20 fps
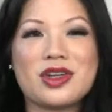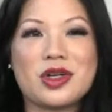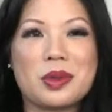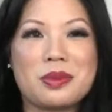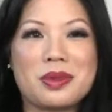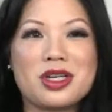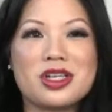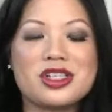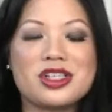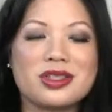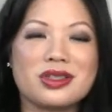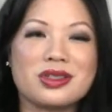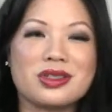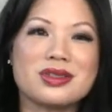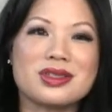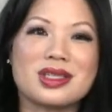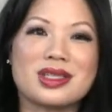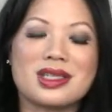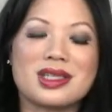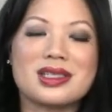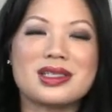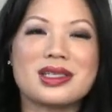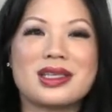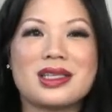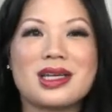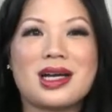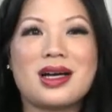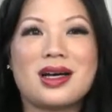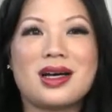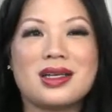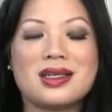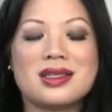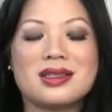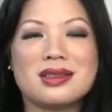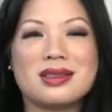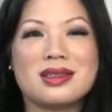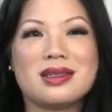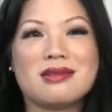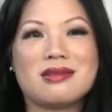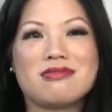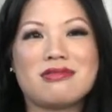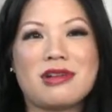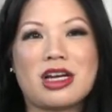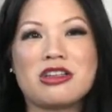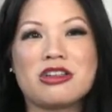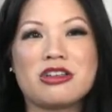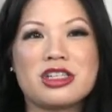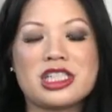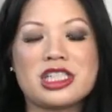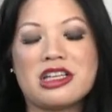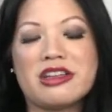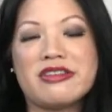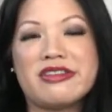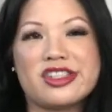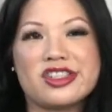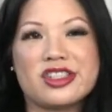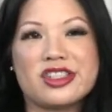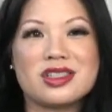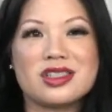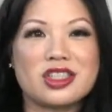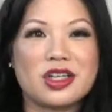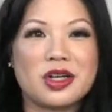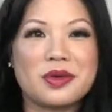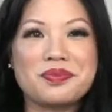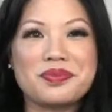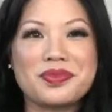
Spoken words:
commercials and things like that on regular television. So